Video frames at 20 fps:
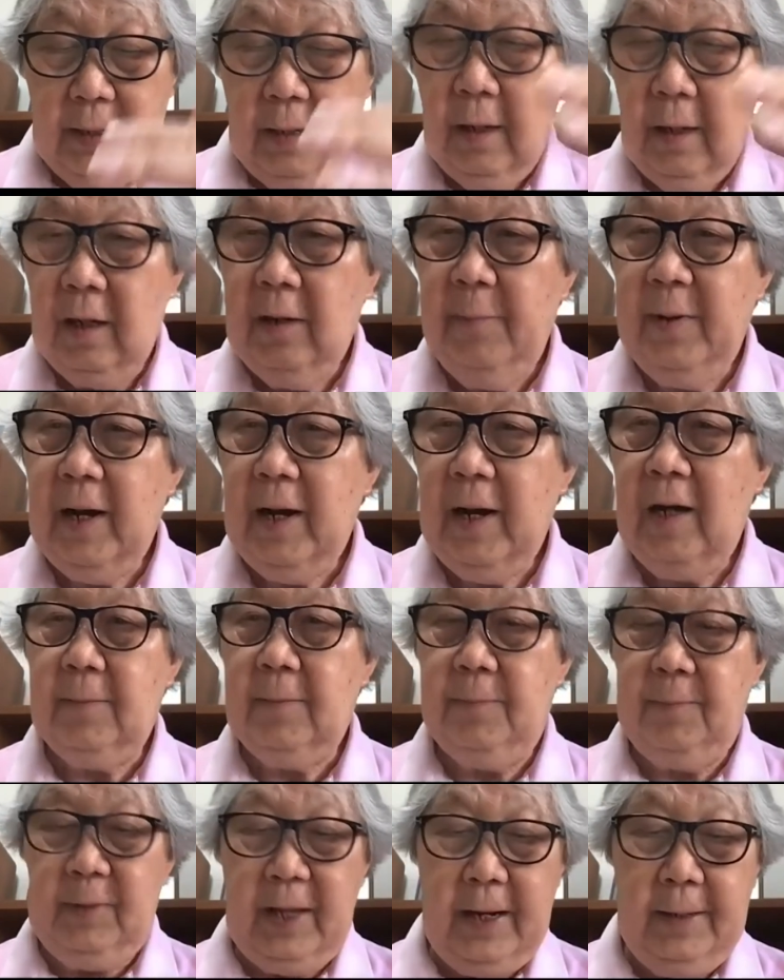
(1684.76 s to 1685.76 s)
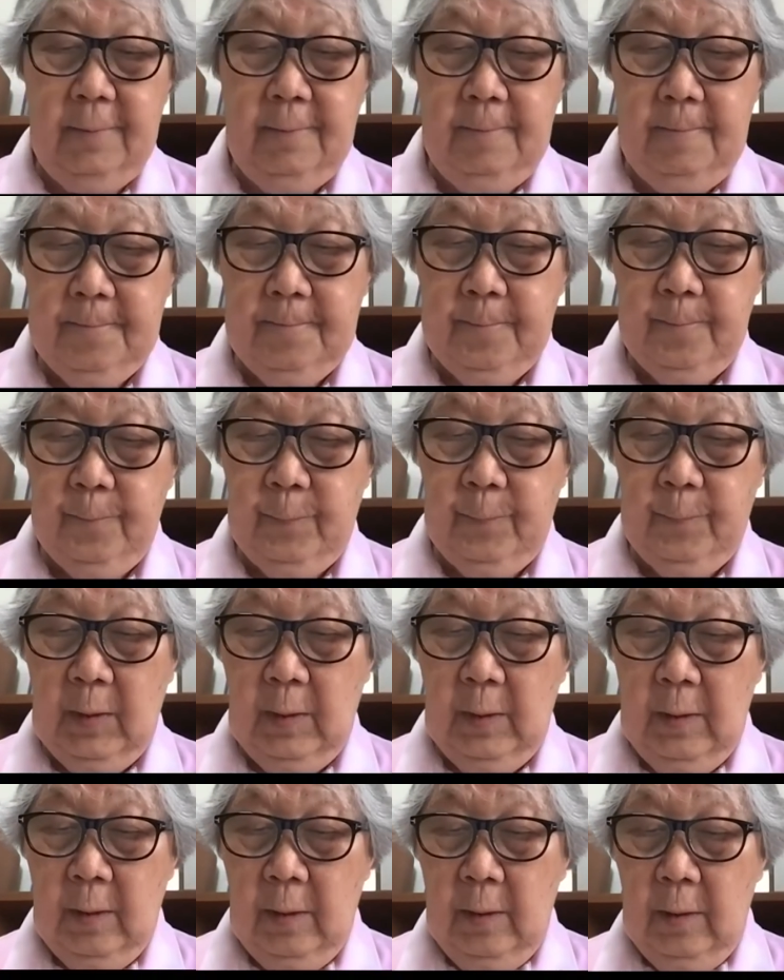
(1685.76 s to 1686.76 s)
economy out of 10
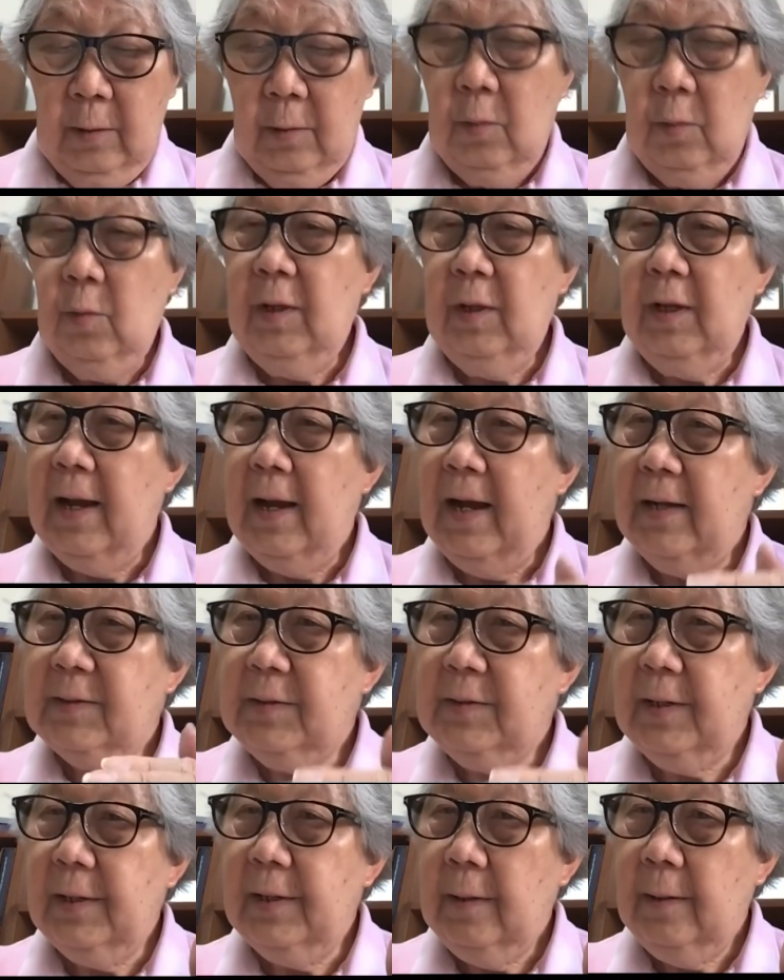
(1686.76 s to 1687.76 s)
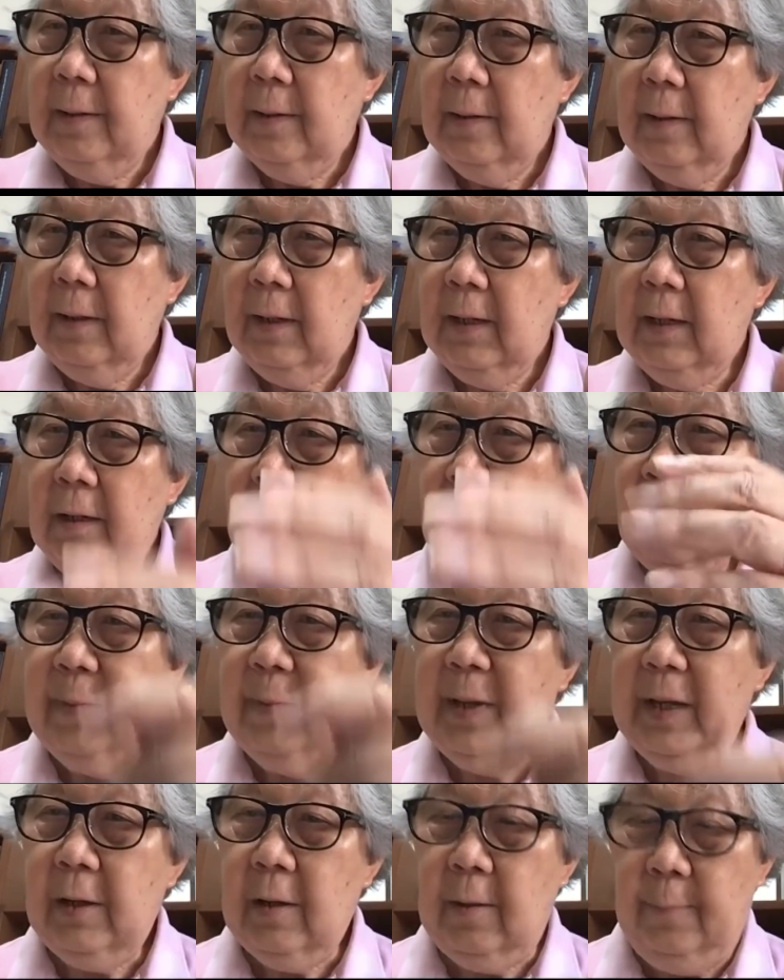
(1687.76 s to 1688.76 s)
through the ASEAN
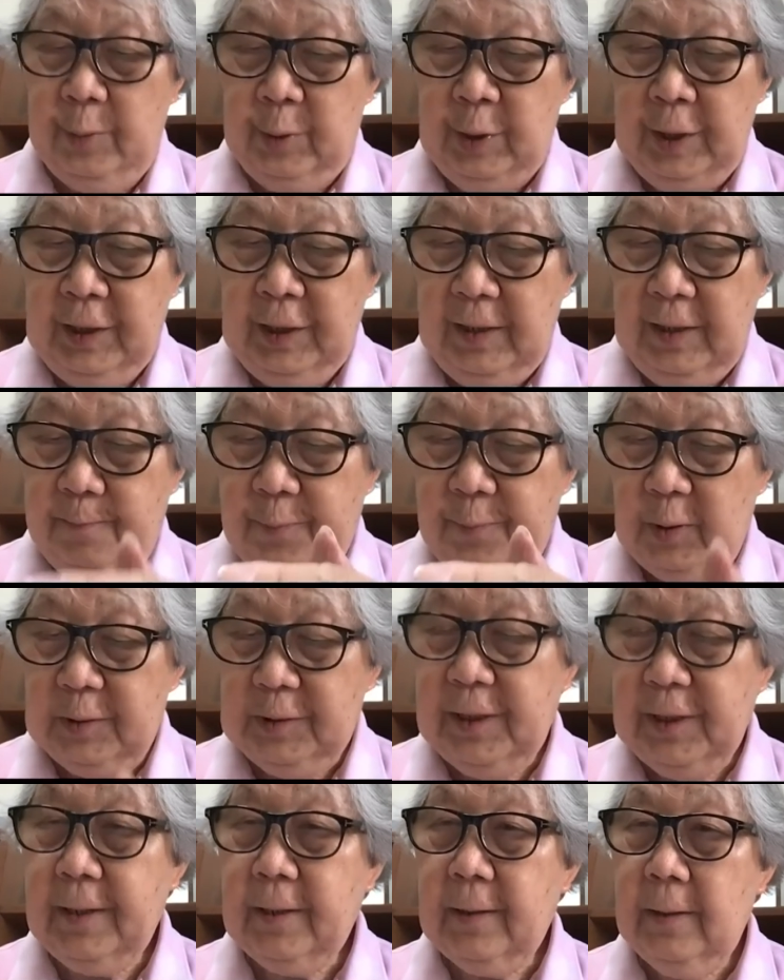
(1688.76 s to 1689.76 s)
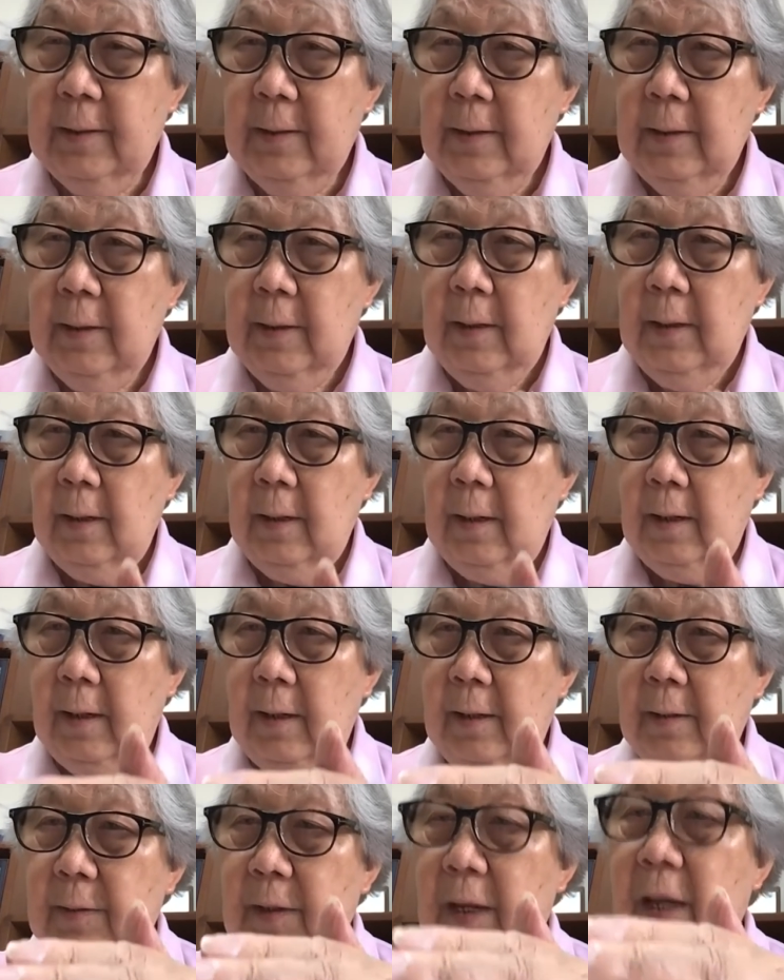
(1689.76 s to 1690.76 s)
Economic Community Project
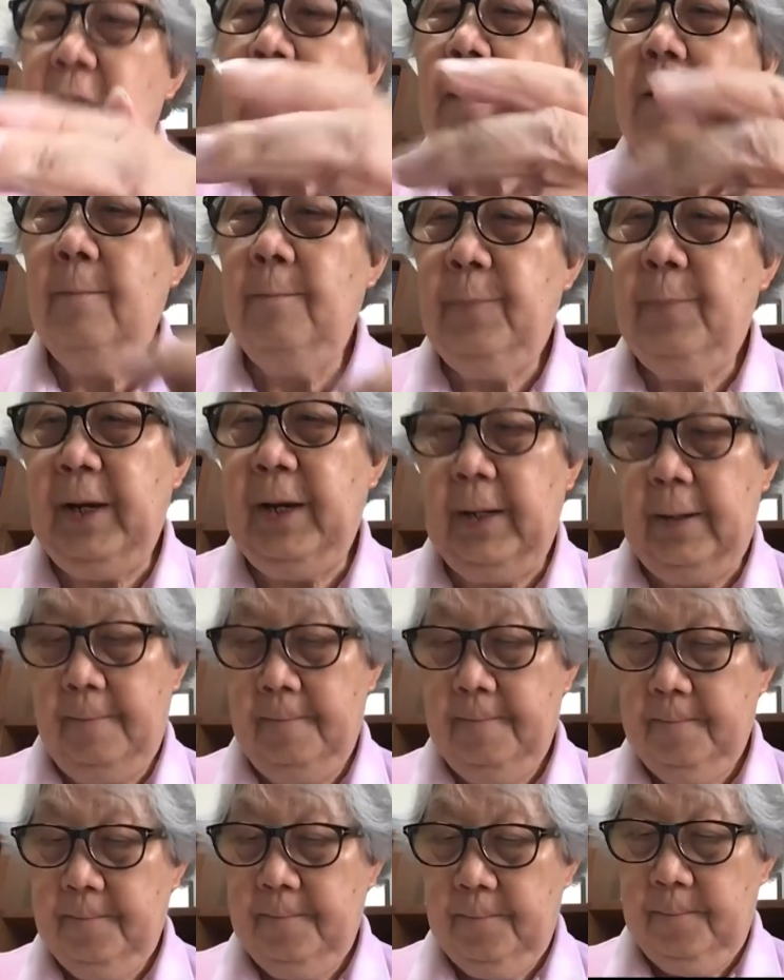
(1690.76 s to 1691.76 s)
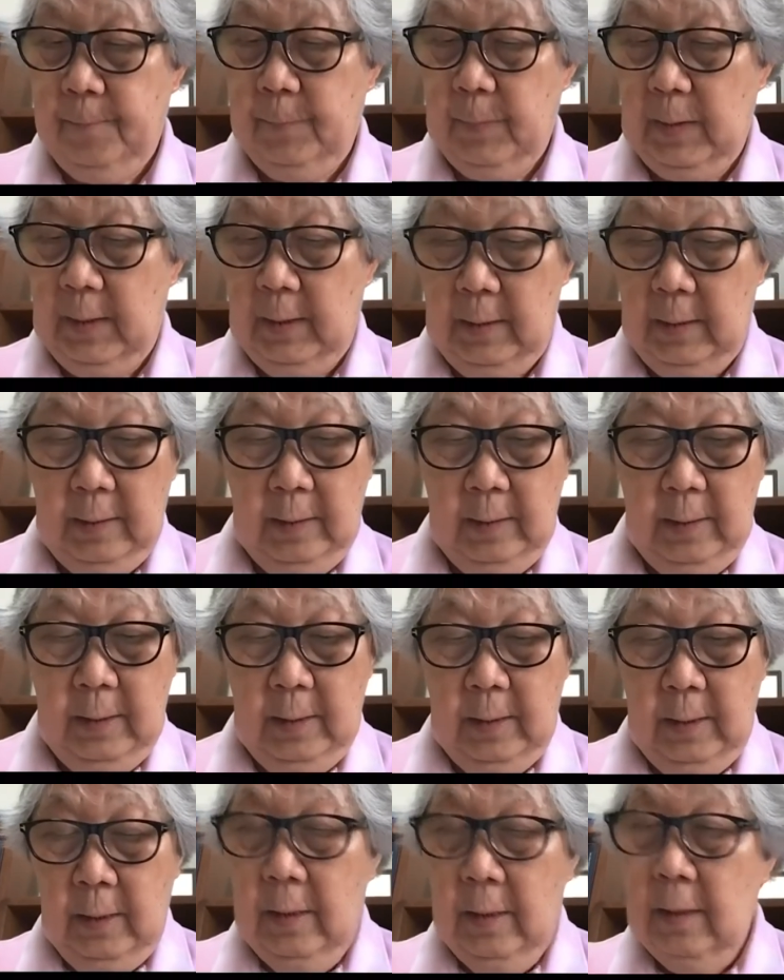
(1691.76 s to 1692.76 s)
is incomplete.
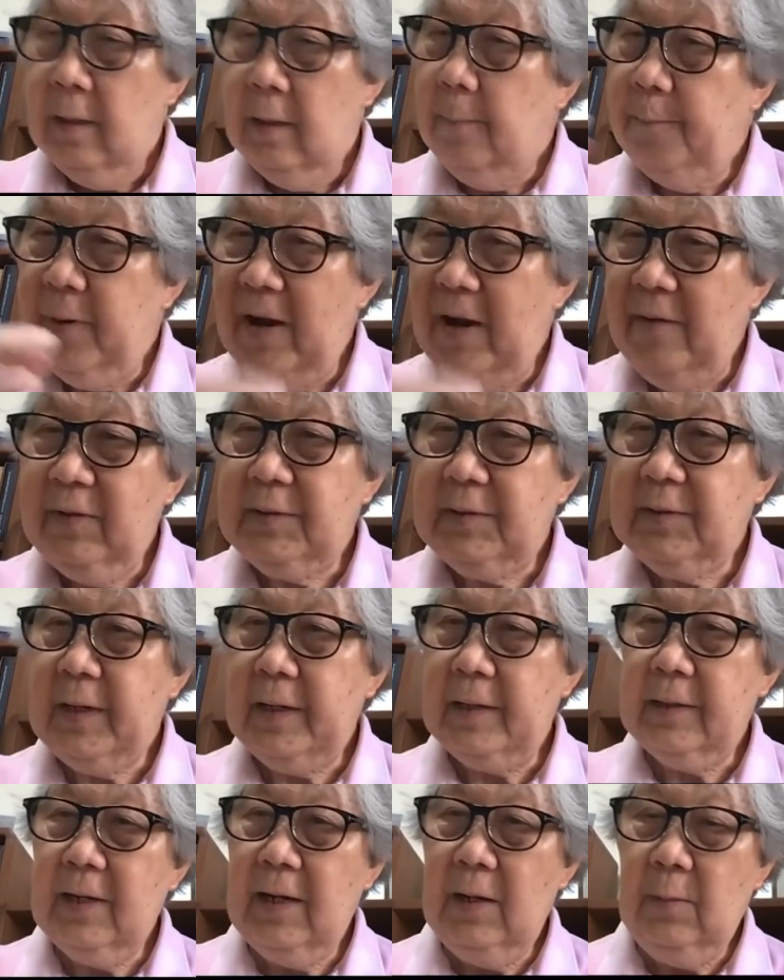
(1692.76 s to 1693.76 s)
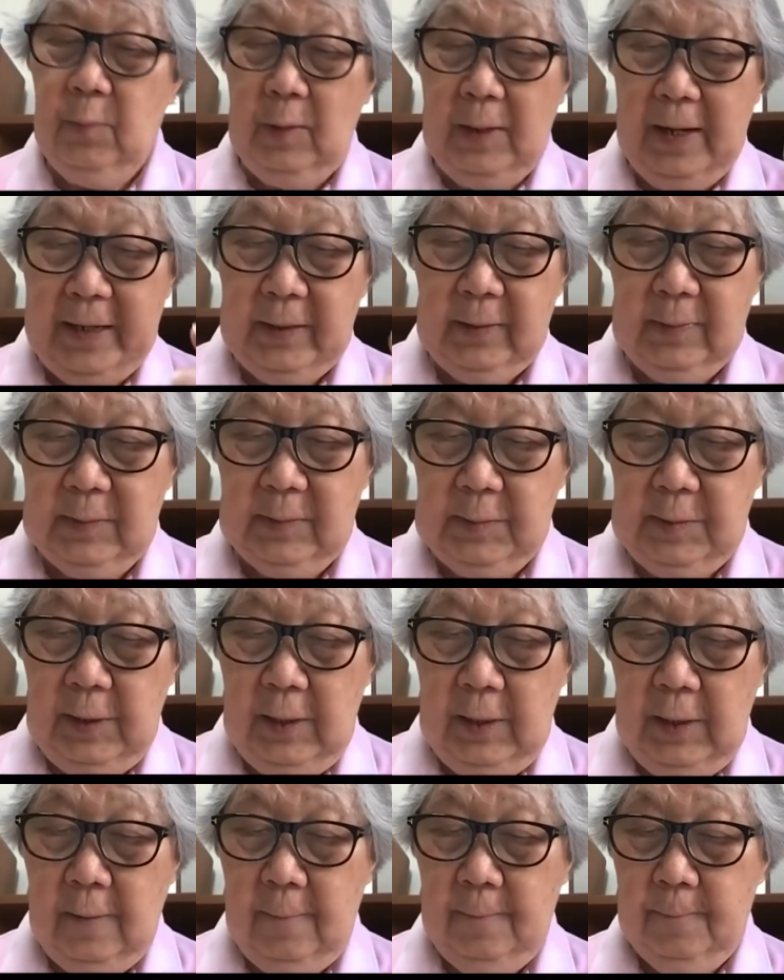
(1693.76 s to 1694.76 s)
The private sector would like to
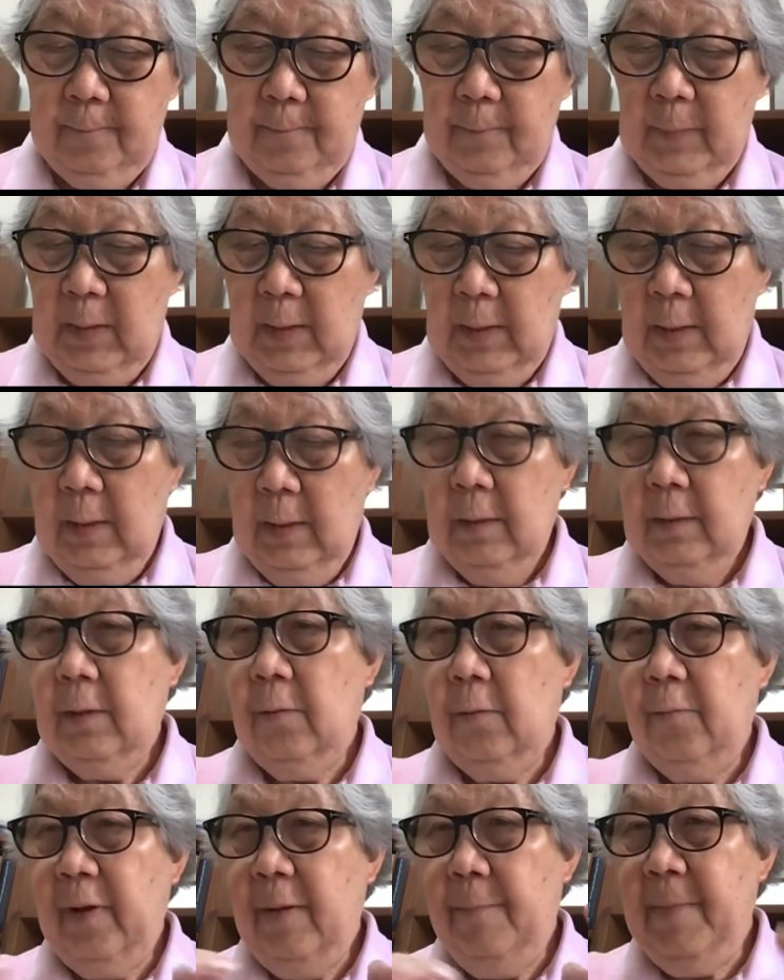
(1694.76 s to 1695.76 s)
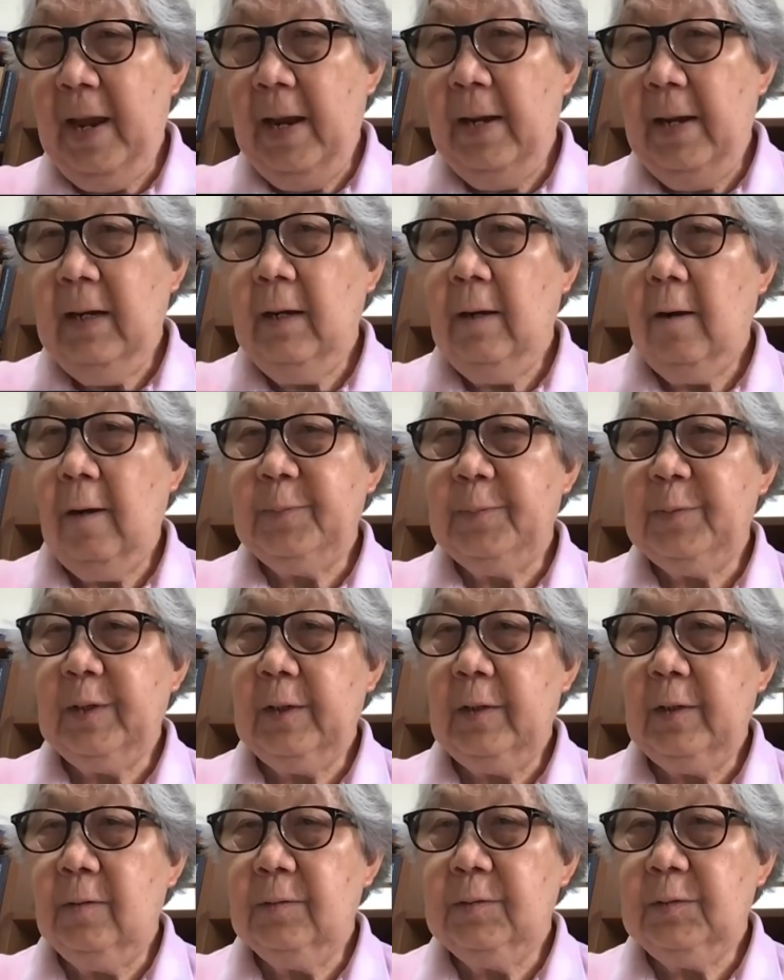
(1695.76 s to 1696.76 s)
see the remaining
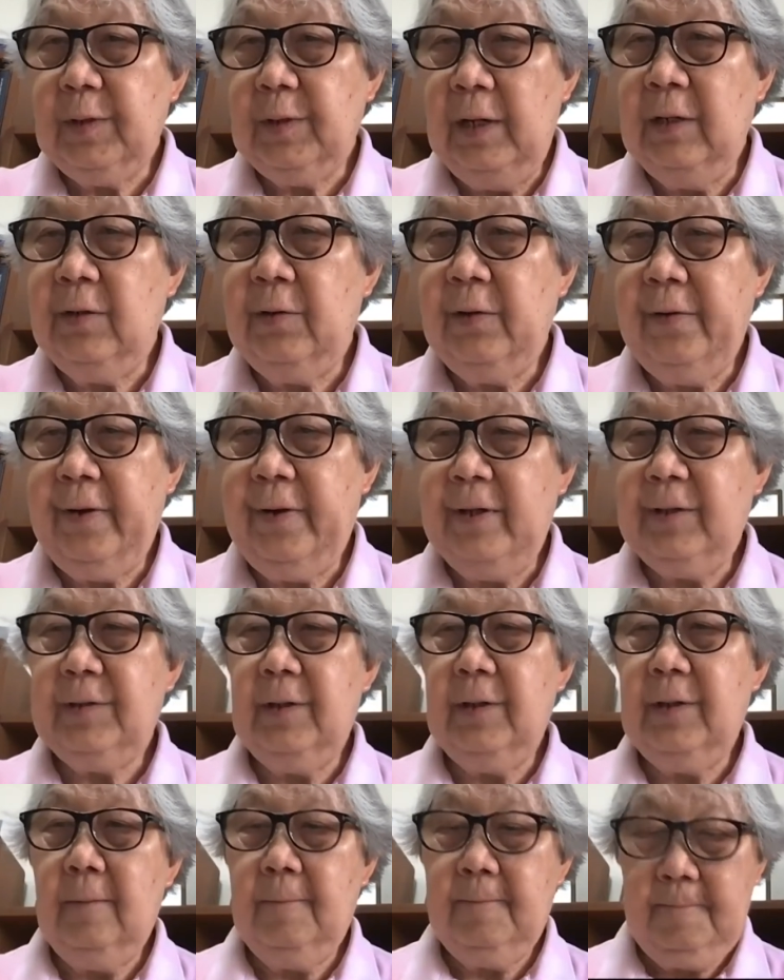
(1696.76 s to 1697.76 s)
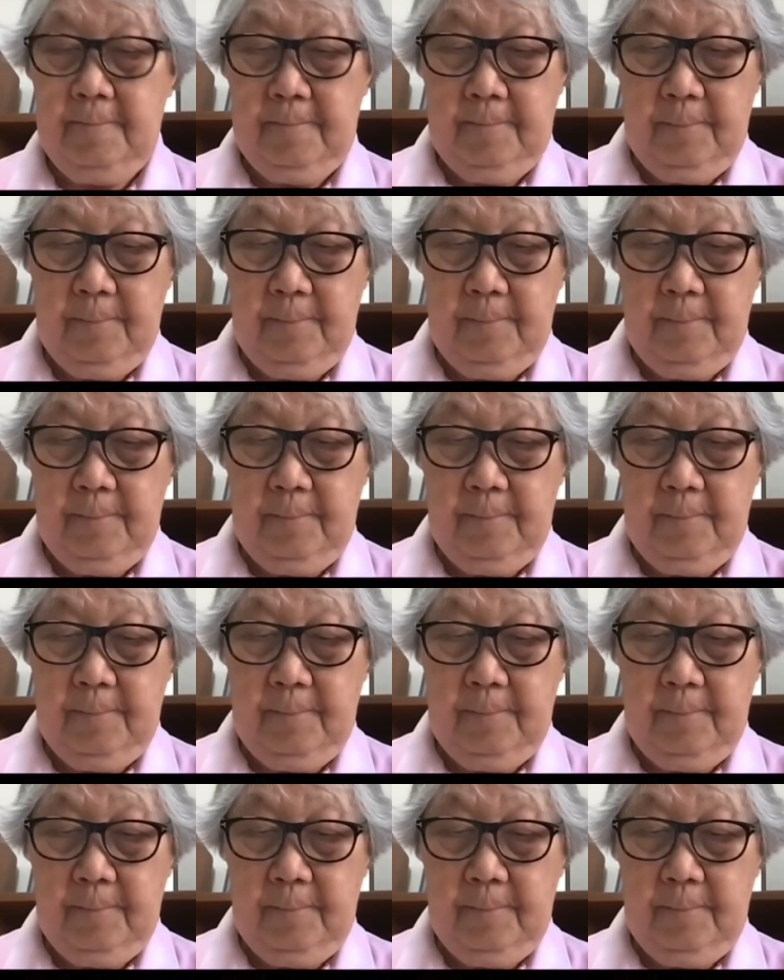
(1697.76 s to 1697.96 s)
obstacles to integration,